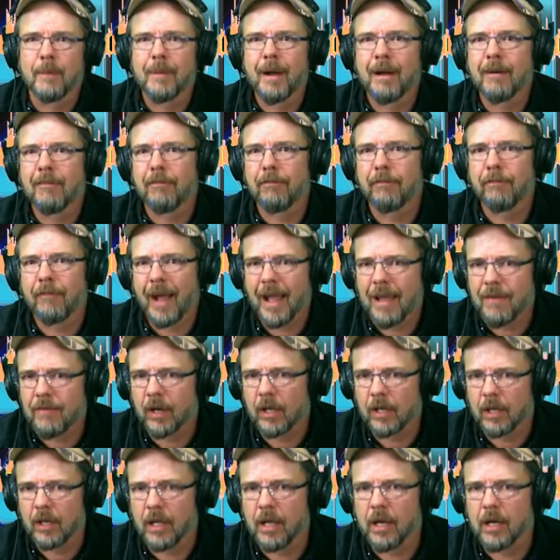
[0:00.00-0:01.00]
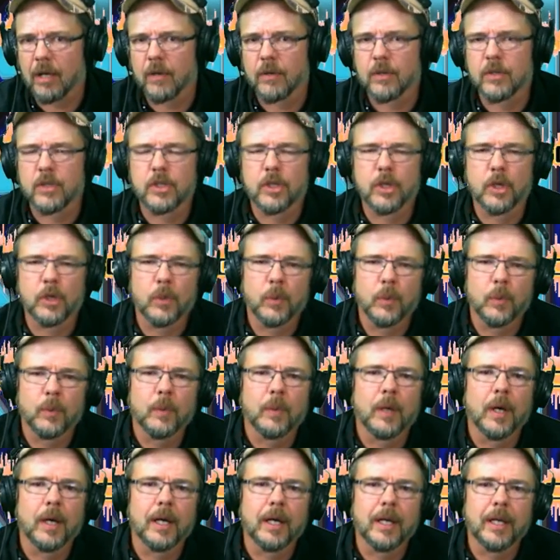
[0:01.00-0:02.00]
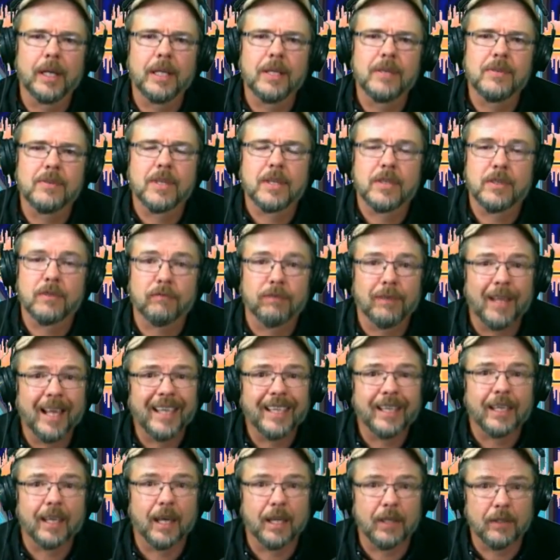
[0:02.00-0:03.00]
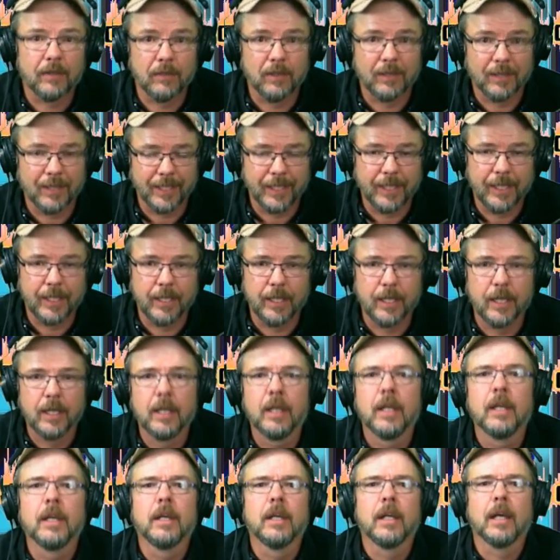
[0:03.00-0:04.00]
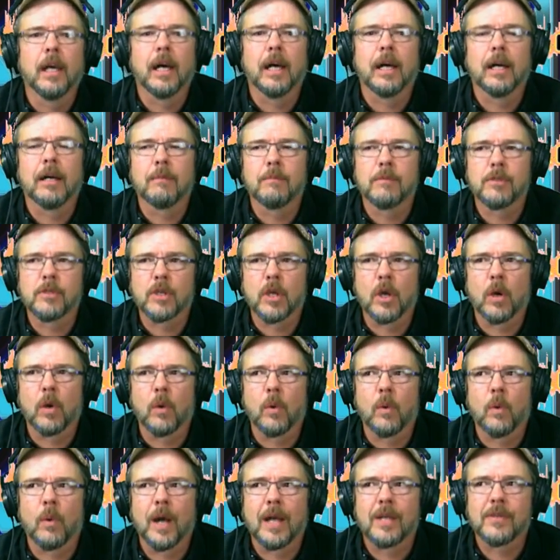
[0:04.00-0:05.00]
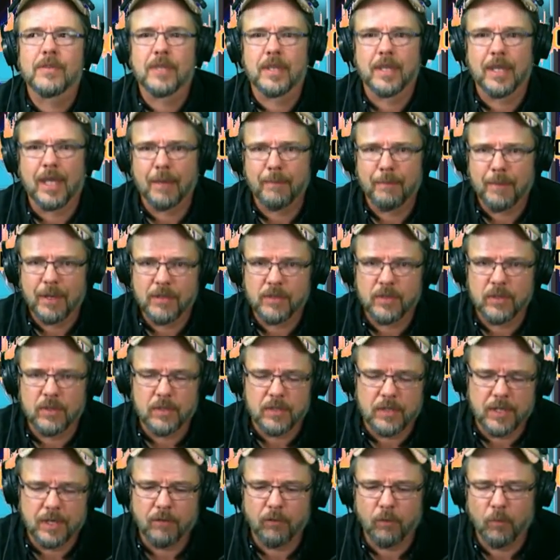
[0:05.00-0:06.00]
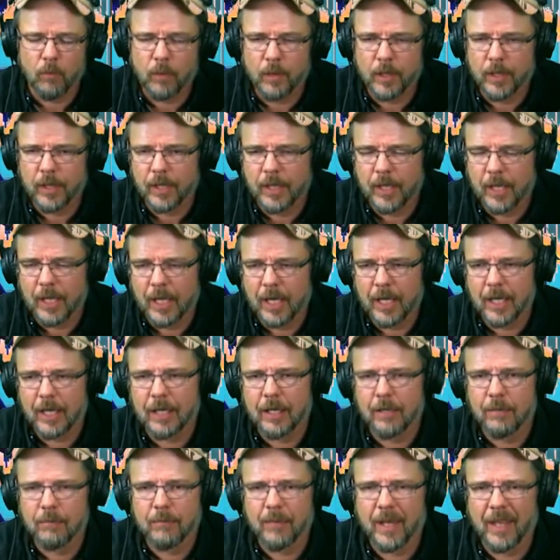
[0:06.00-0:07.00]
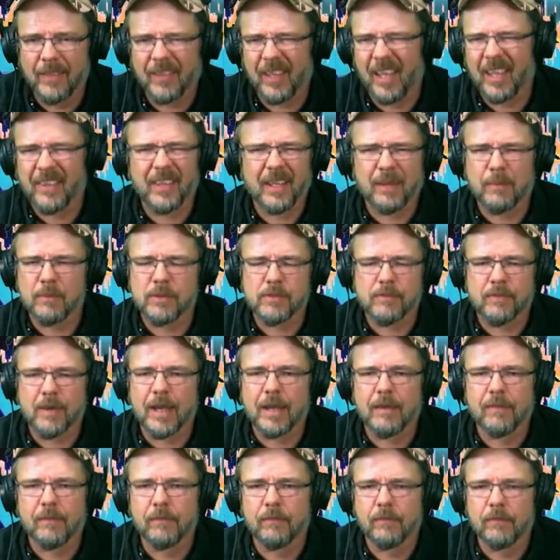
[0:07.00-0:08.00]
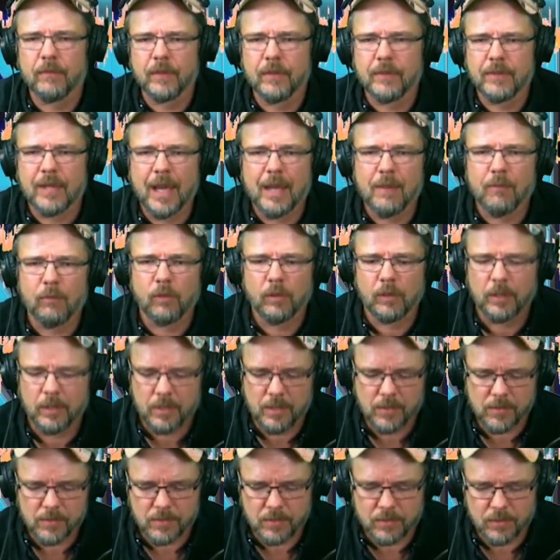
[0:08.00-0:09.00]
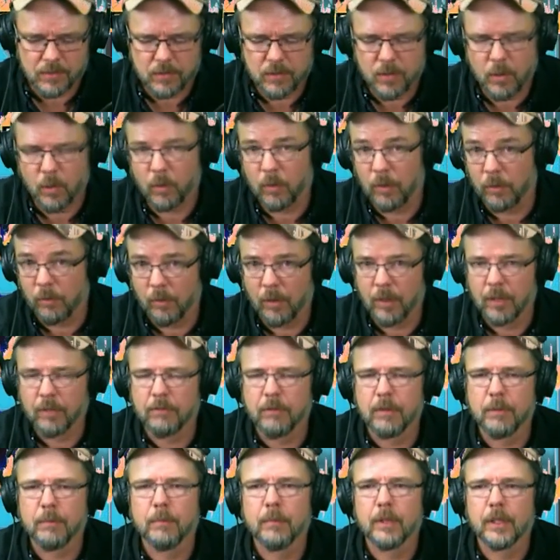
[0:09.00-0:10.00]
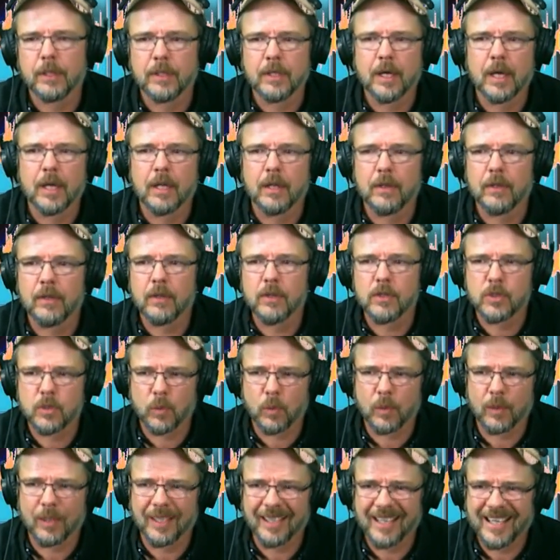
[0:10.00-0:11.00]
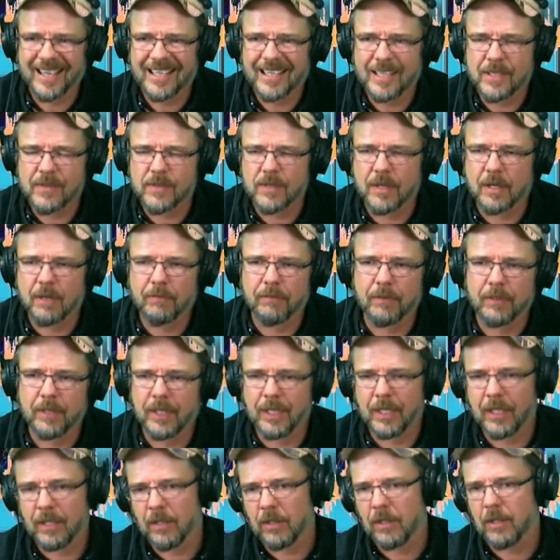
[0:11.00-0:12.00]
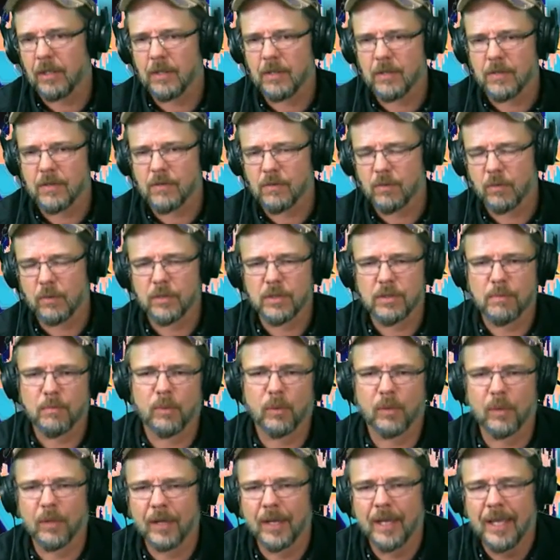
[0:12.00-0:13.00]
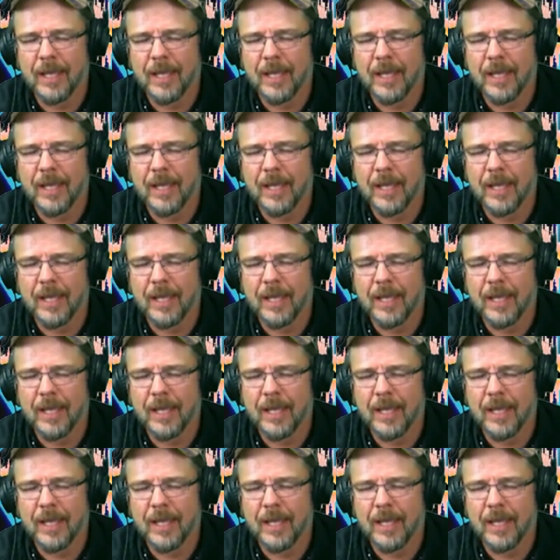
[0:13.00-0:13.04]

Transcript: 5 o'clock or so, he said his flight got delayed. So I send out messages to everyone. I think it was 5. The time really isn't totally relevant, but the storyline itself at the end is what's important.